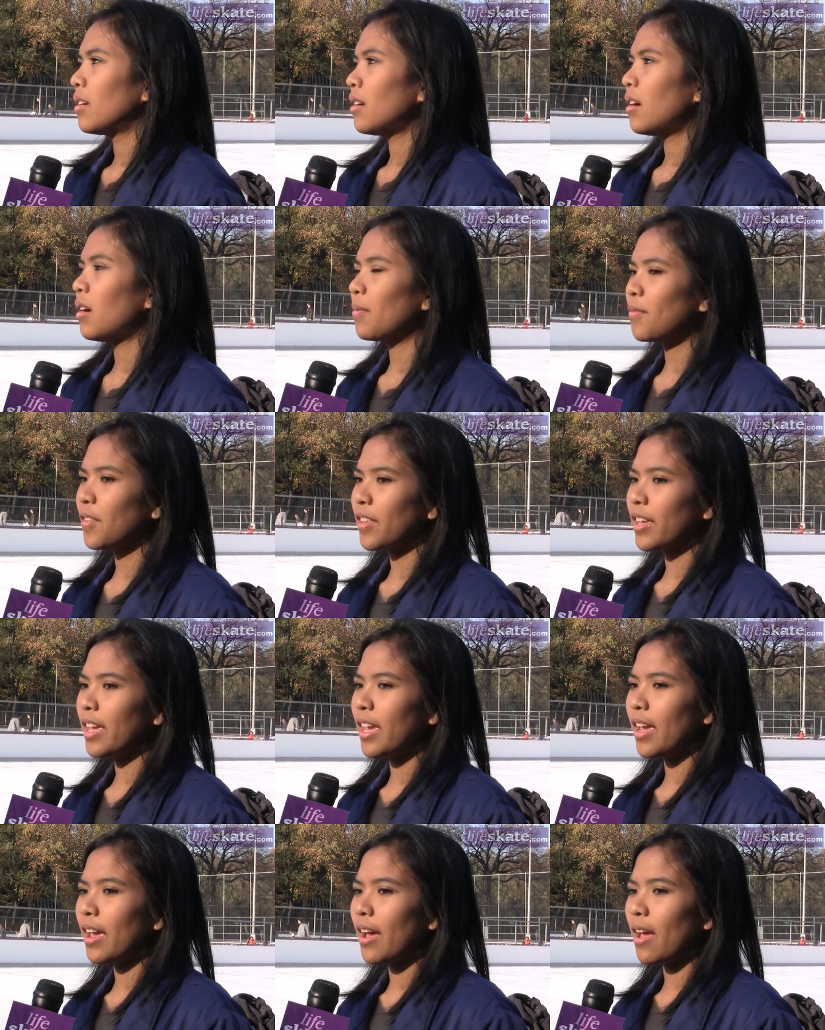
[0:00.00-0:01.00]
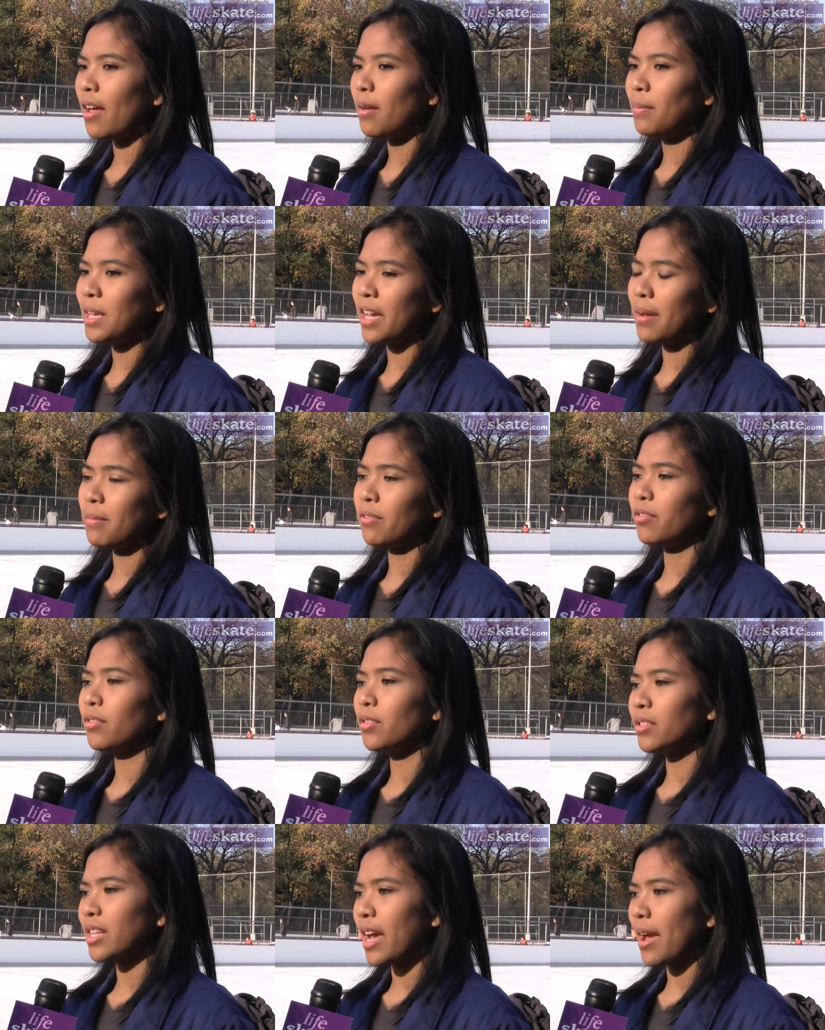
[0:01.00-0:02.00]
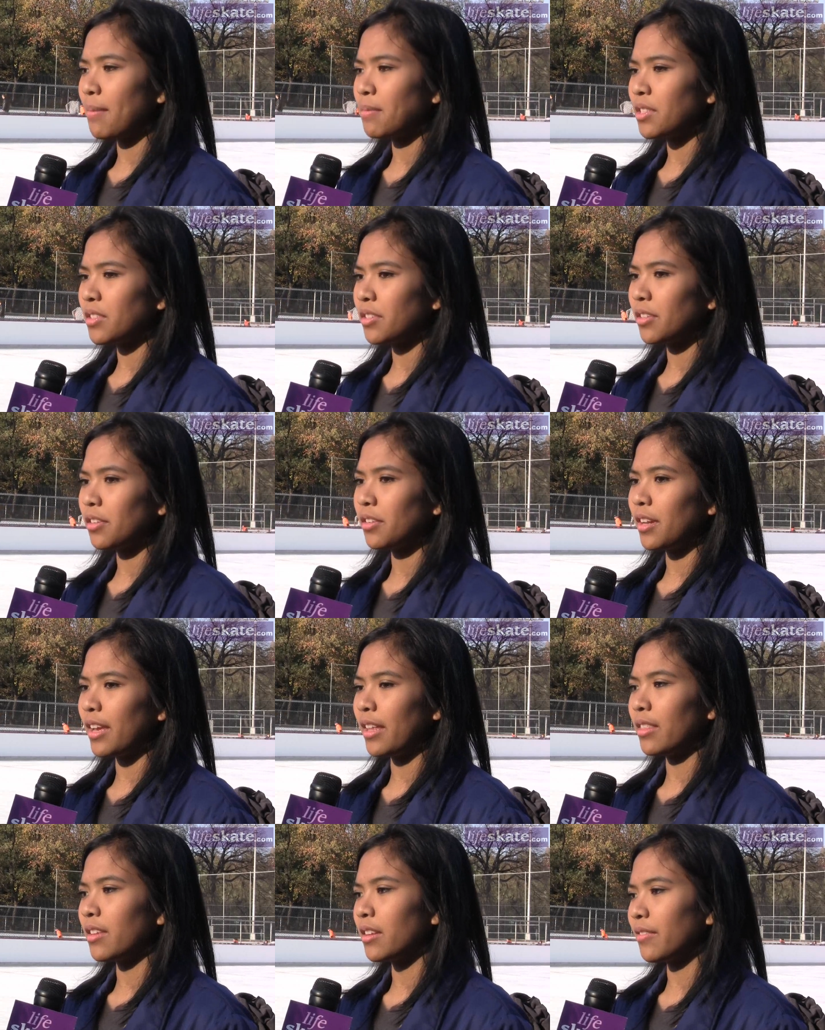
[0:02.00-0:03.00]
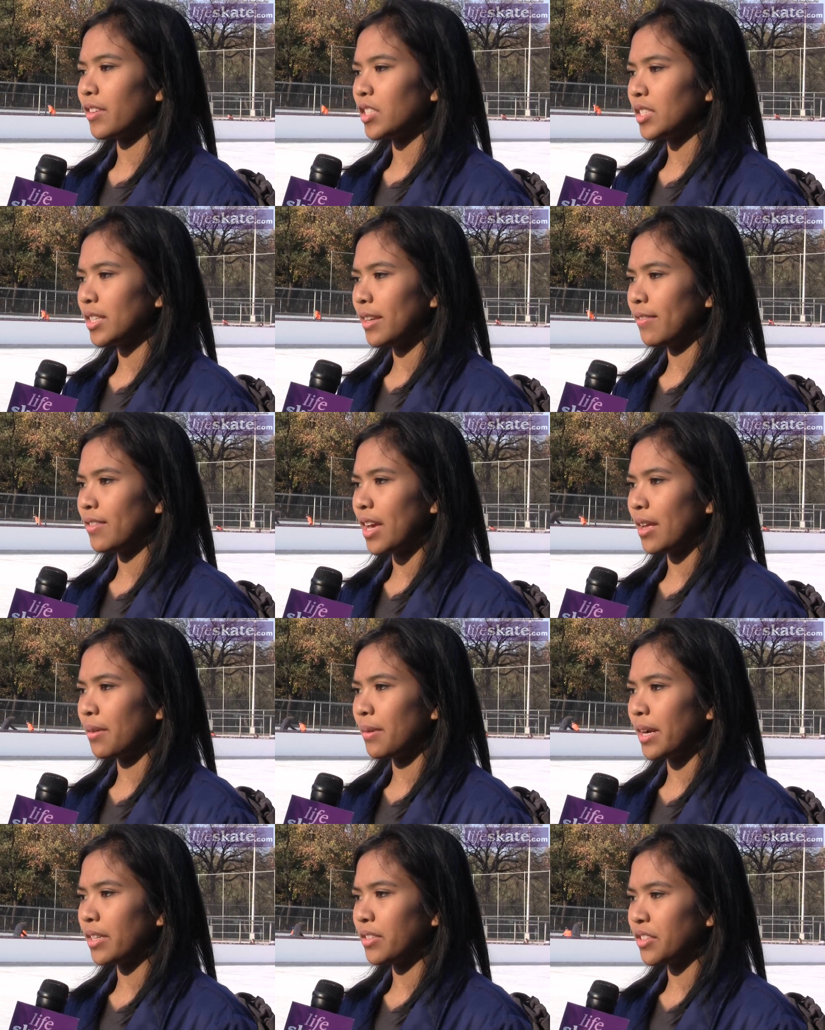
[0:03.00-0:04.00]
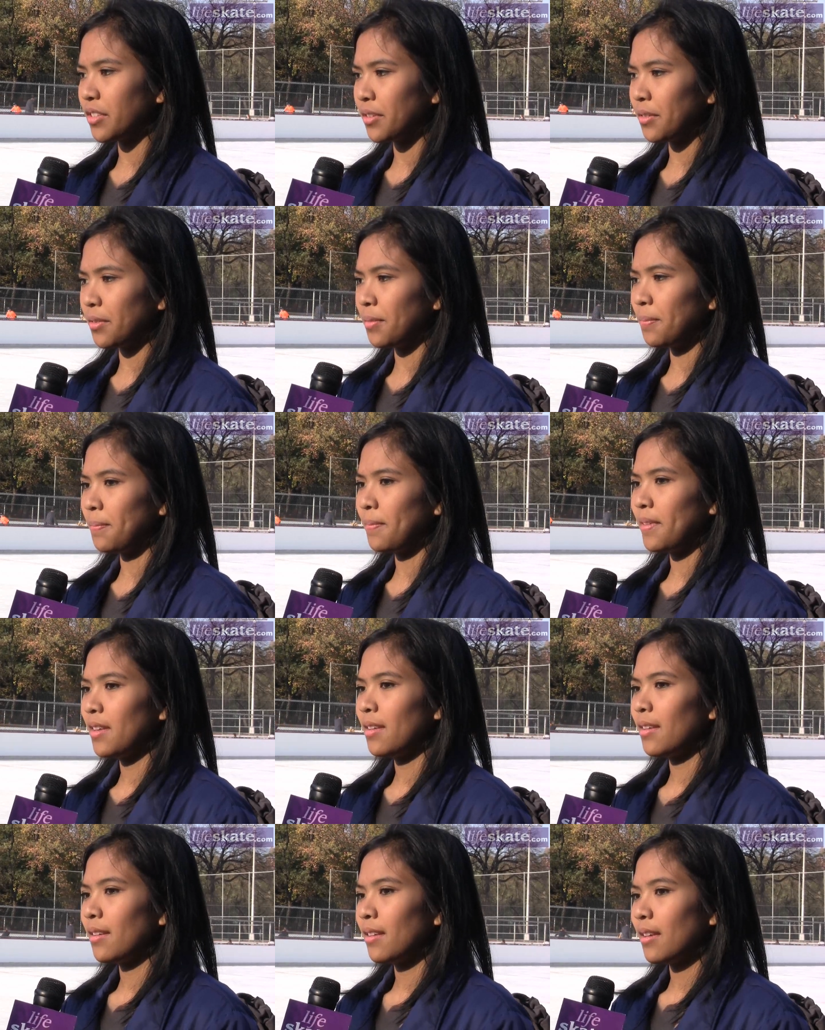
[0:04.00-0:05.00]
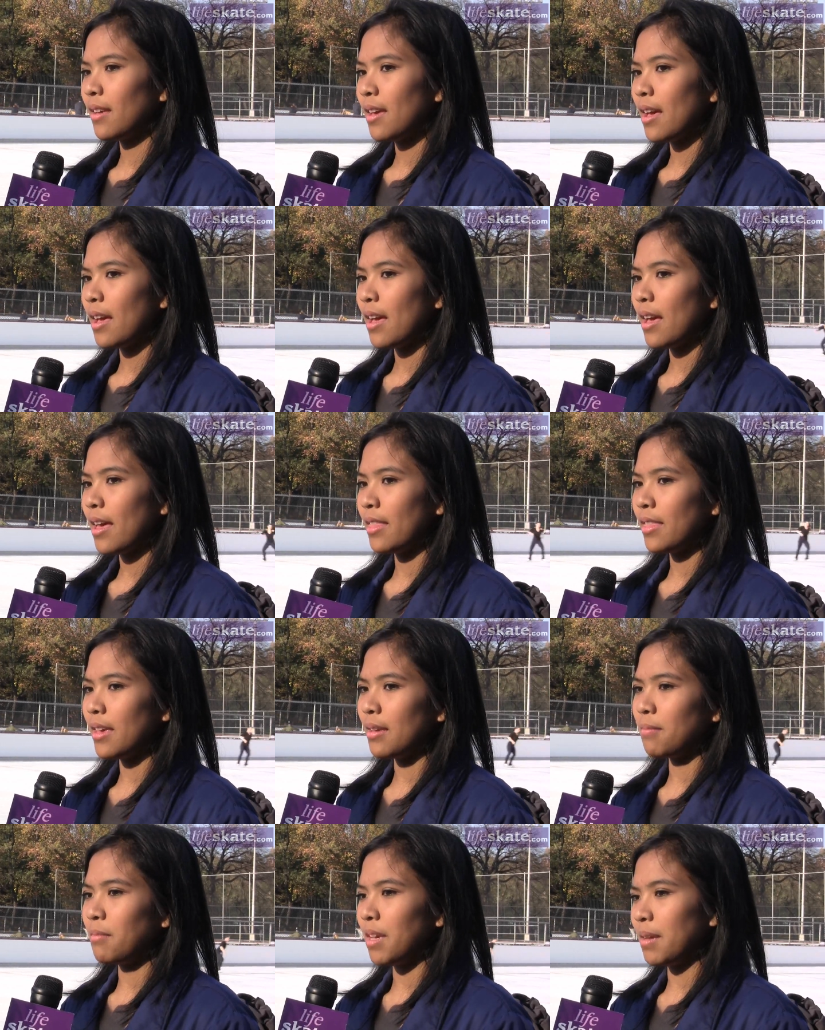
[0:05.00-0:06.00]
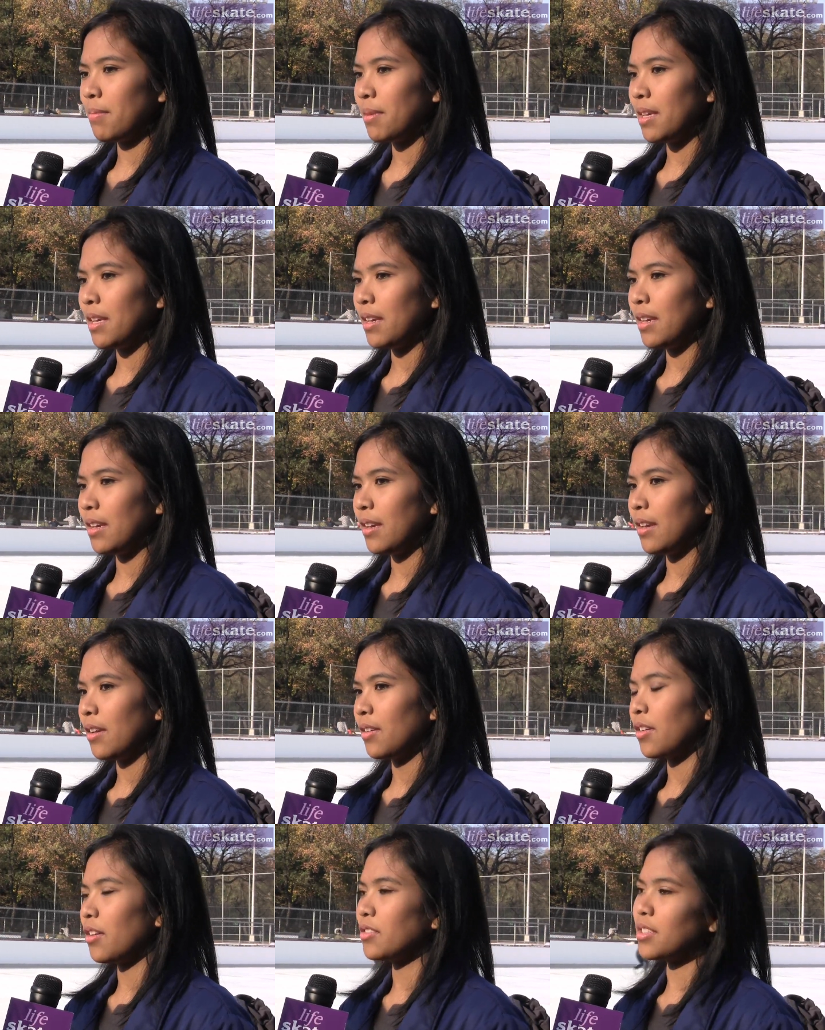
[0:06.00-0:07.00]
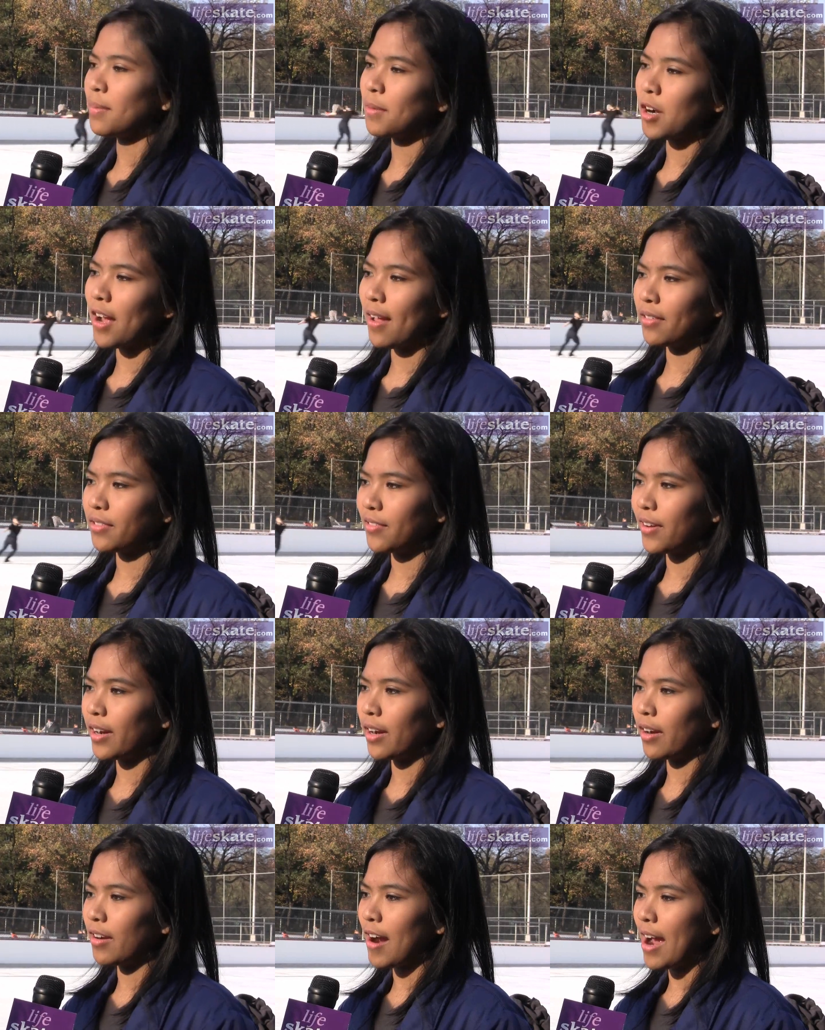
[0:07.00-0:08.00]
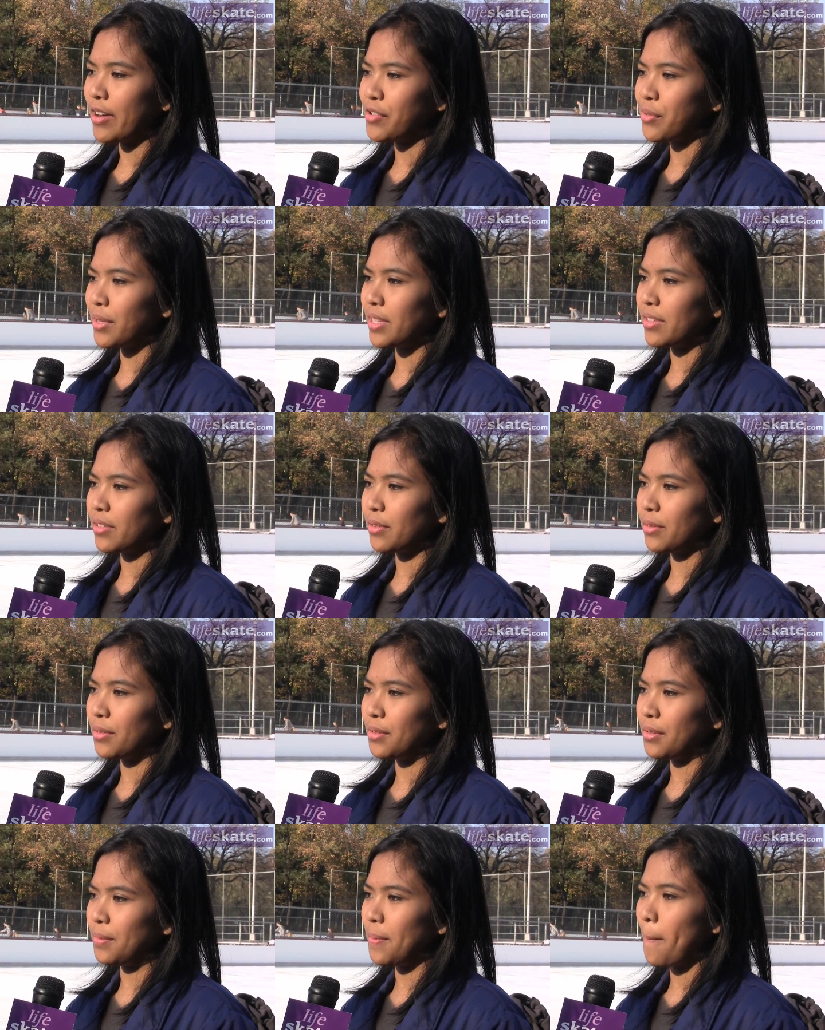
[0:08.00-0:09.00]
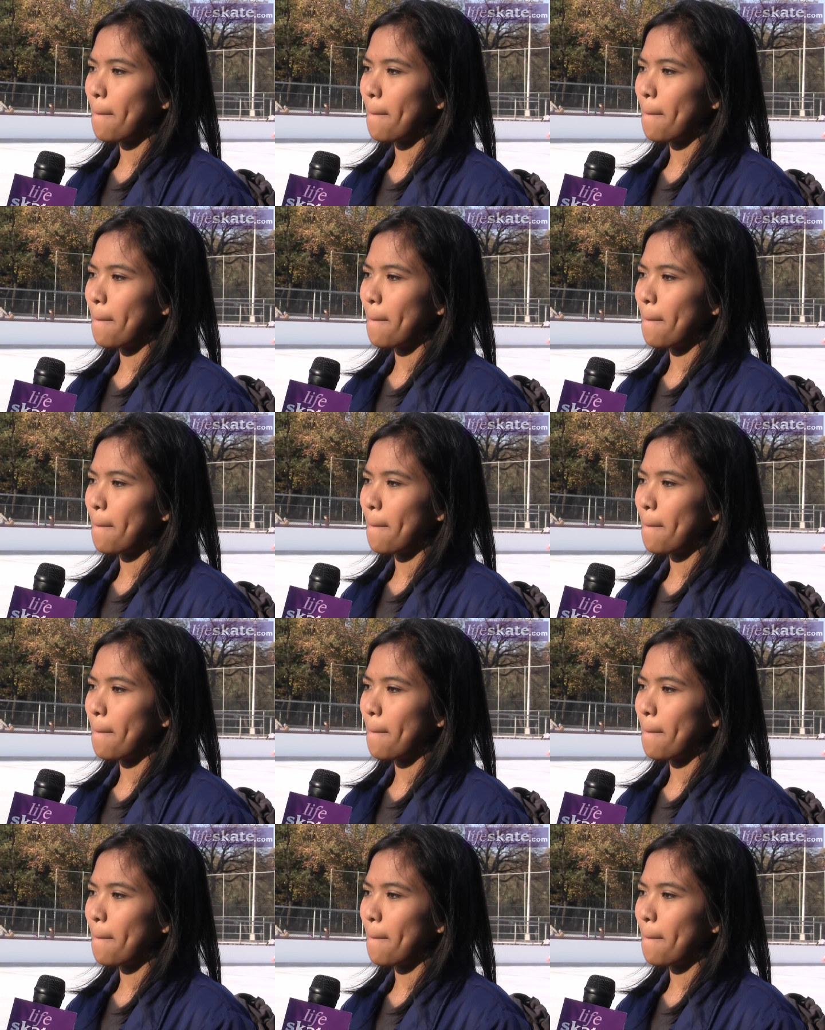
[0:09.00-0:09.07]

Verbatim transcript: hopefully, I'll become a full-time student at the University of Delaware soon, and then maybe go somewhere else for graduate school.